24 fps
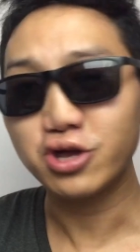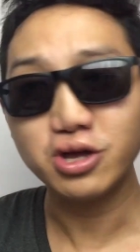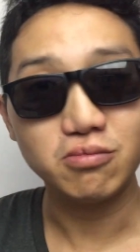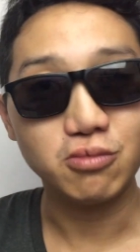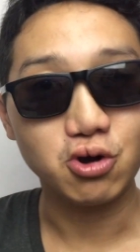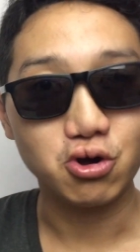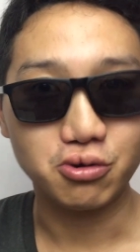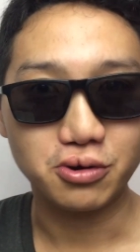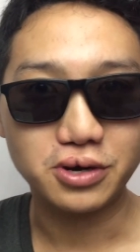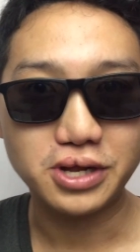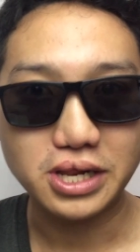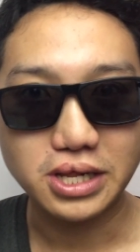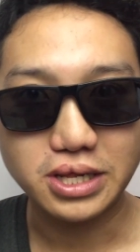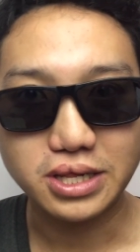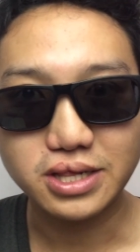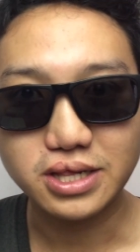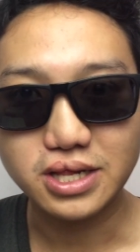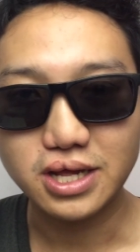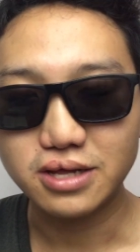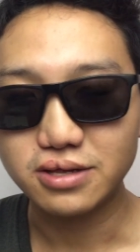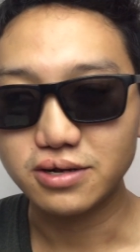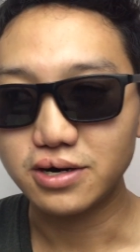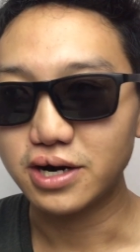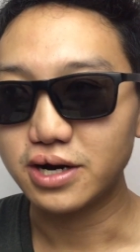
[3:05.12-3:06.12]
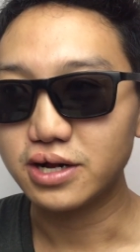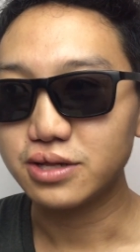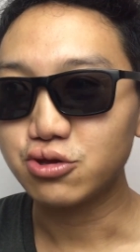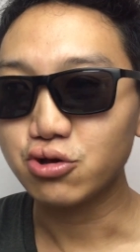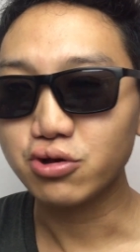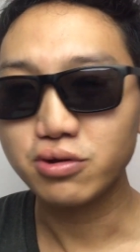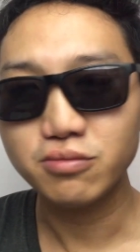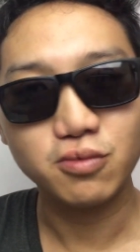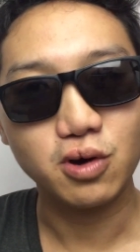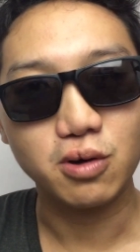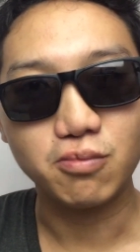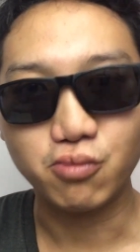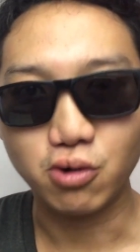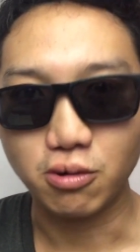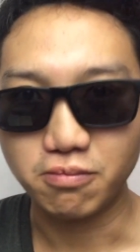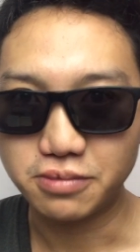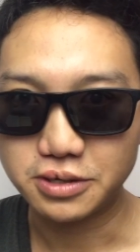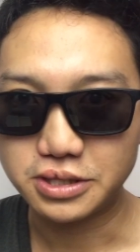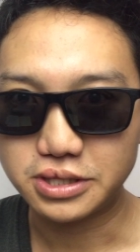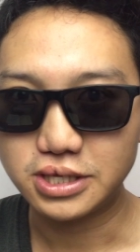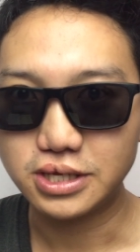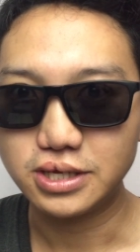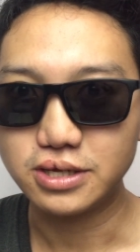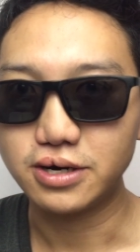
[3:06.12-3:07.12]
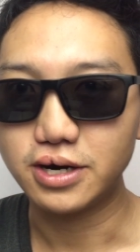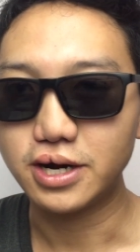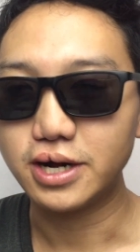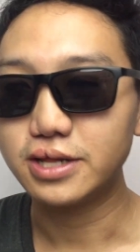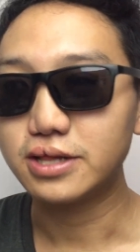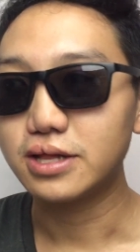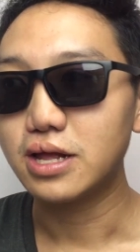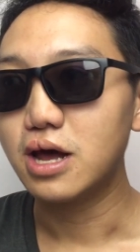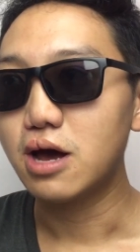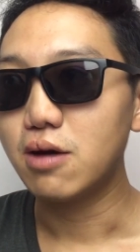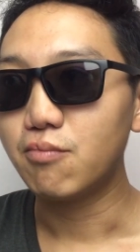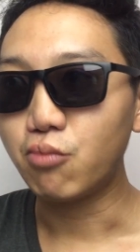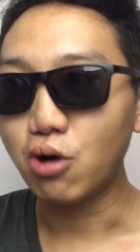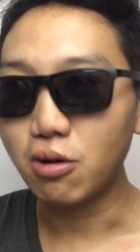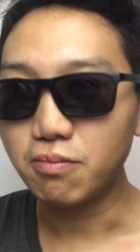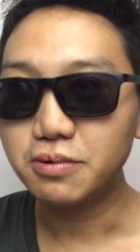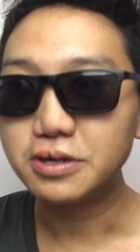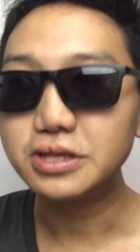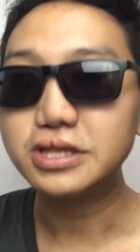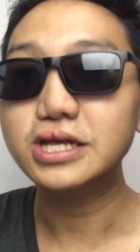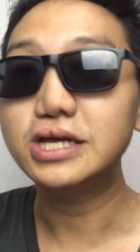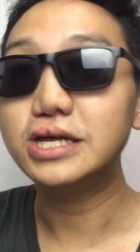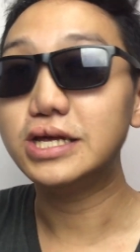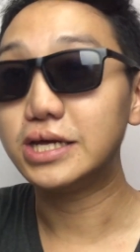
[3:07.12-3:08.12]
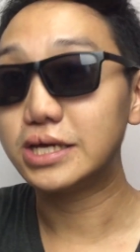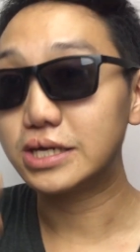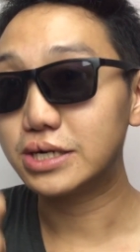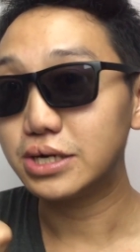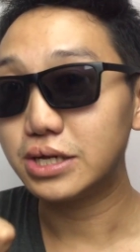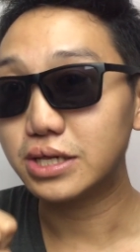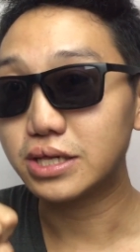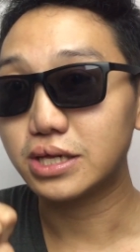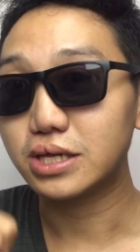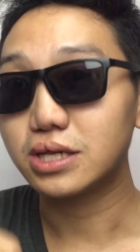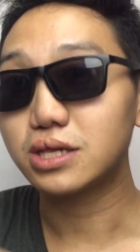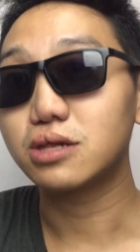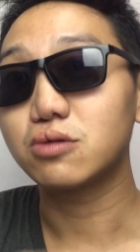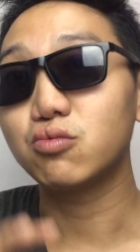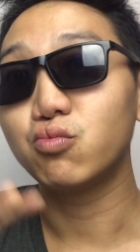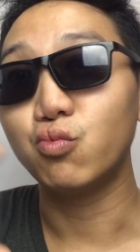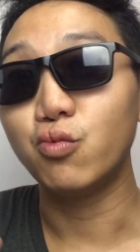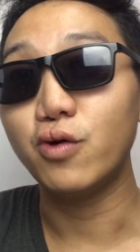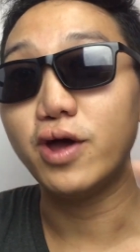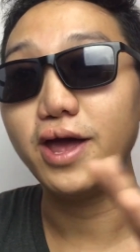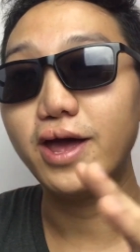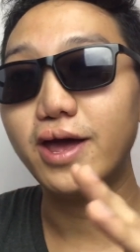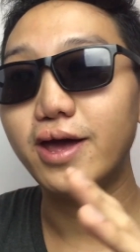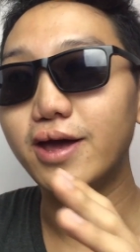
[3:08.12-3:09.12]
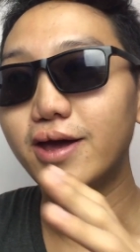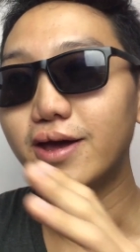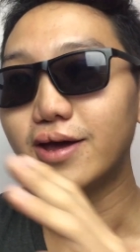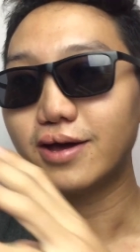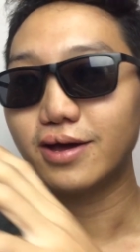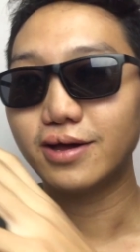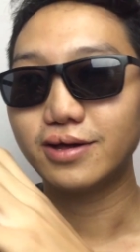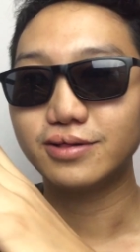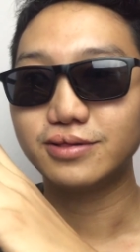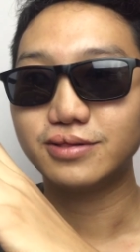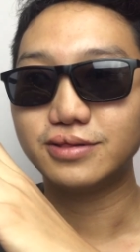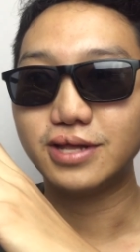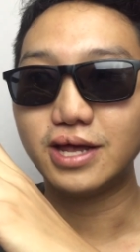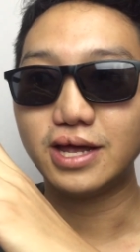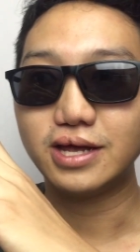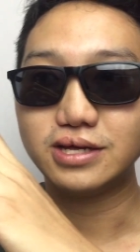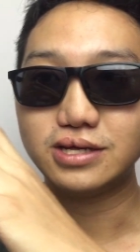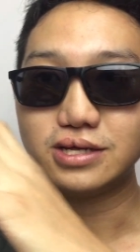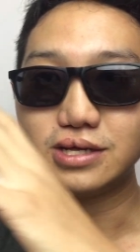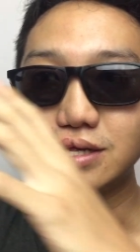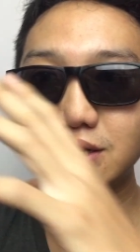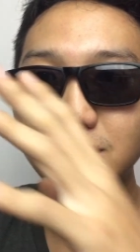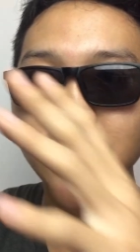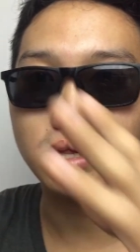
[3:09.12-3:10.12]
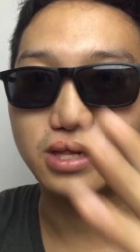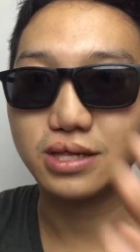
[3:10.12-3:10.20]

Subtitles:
about real estate, right? Talking about property, right? Property increases where there is